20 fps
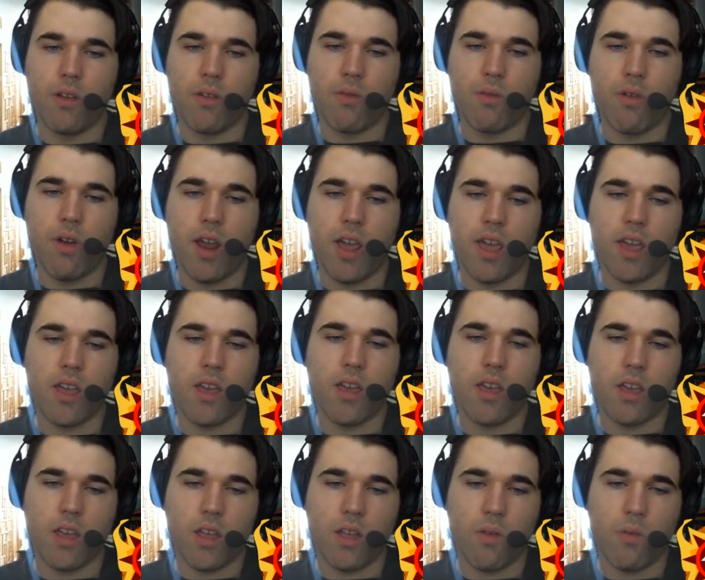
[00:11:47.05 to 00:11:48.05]

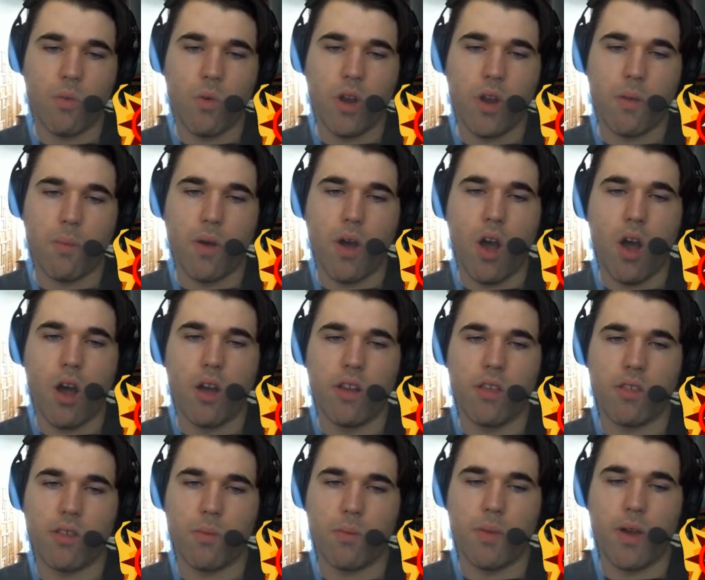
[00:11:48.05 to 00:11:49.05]
rank, when a pawn
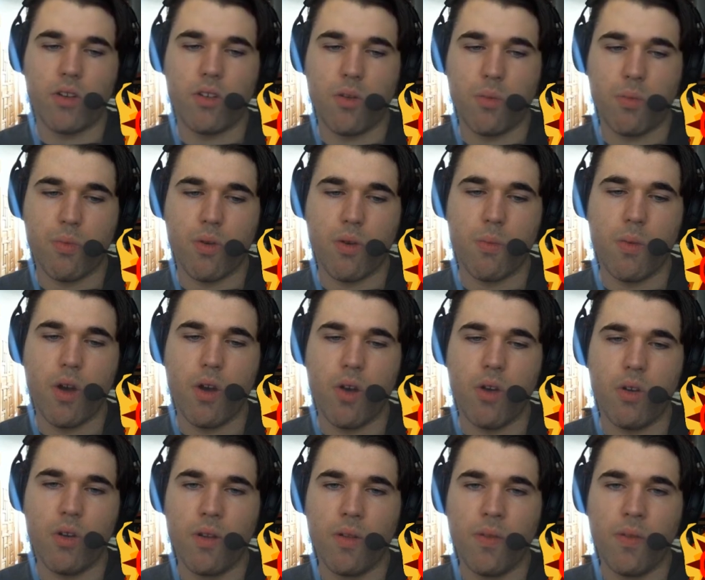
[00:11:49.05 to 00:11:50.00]
is about to promote,